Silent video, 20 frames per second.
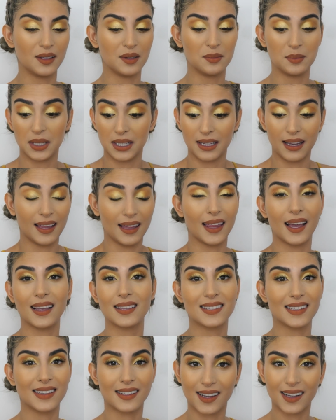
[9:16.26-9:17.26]
But yeah,
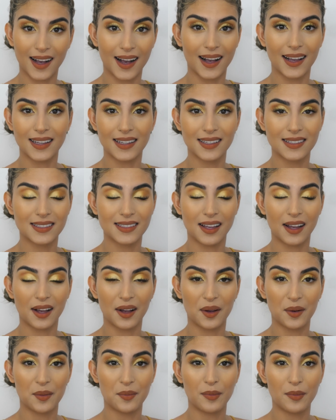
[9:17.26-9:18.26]
that's it guys.
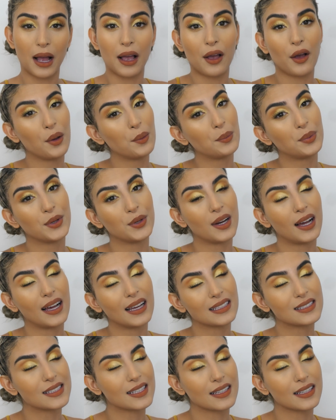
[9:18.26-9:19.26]
I hope you
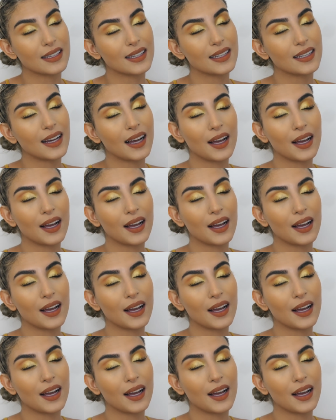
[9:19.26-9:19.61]
liked it.